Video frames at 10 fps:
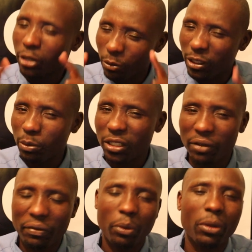To be
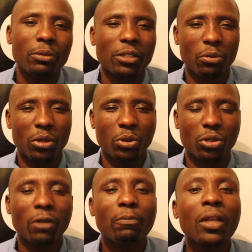specific, William
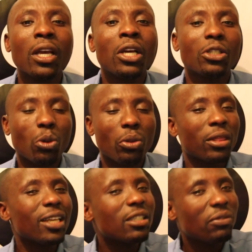Samoei So
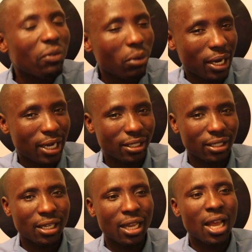these
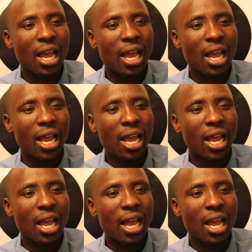foreigners